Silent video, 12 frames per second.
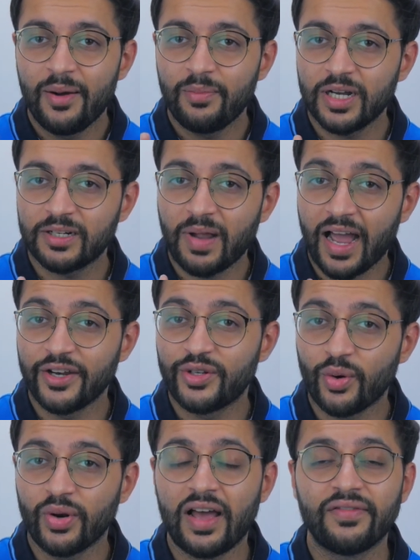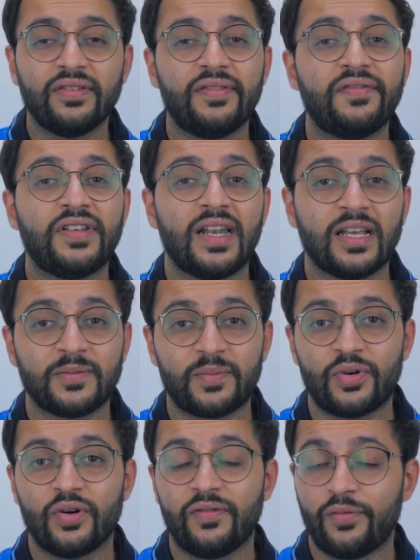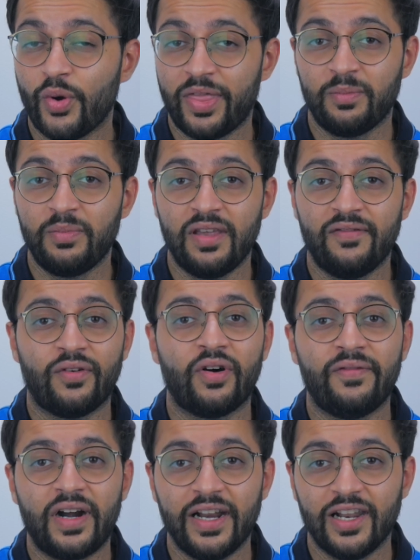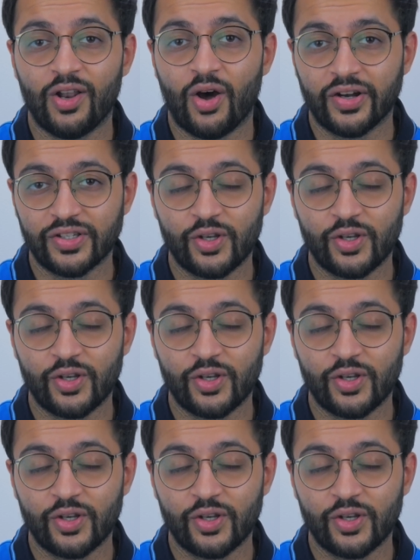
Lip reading: but I don't have the 15S Pro with me for very long.